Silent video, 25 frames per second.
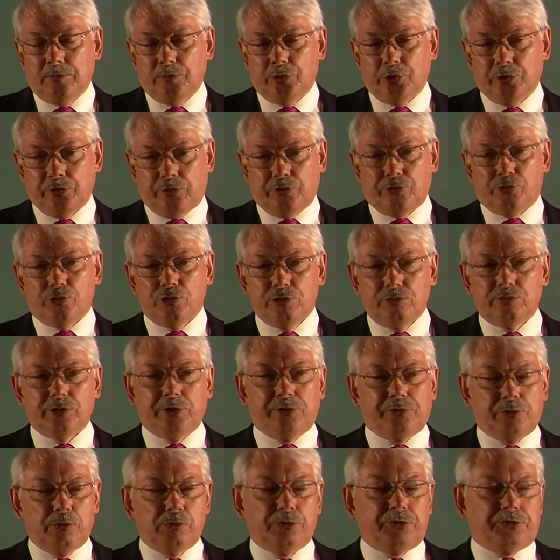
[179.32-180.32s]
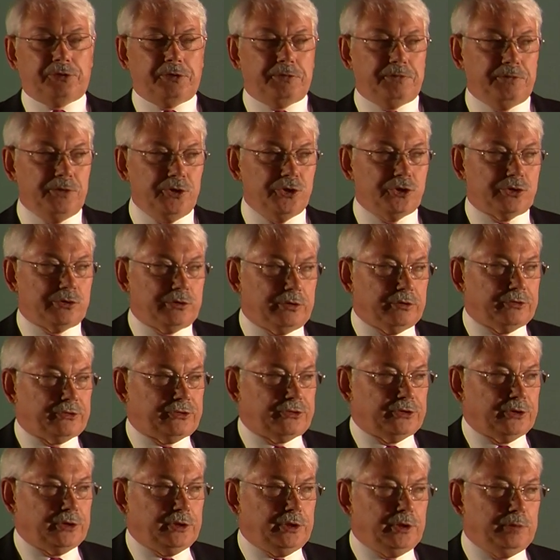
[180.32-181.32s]
but through resource
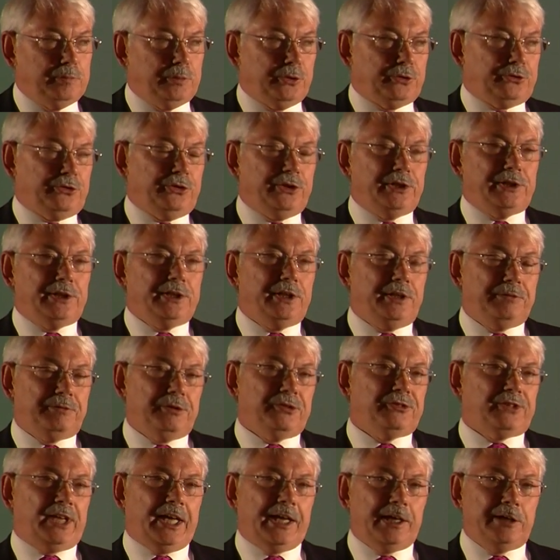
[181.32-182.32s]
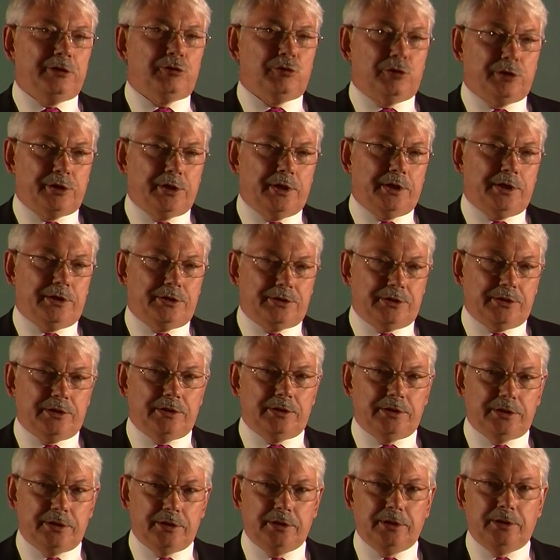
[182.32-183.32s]
efficiency, particularly if it's
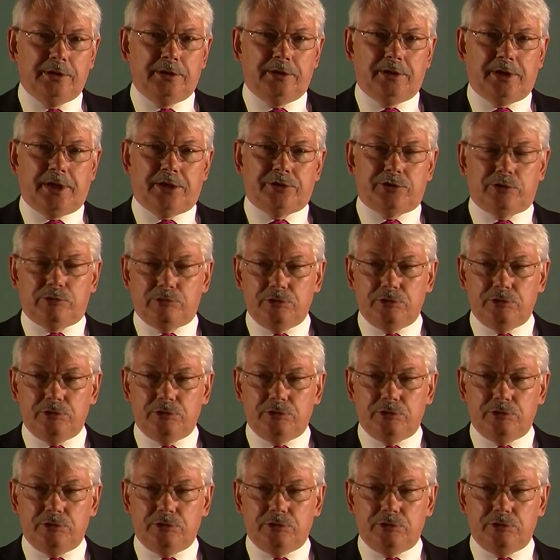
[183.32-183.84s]
aggregated at a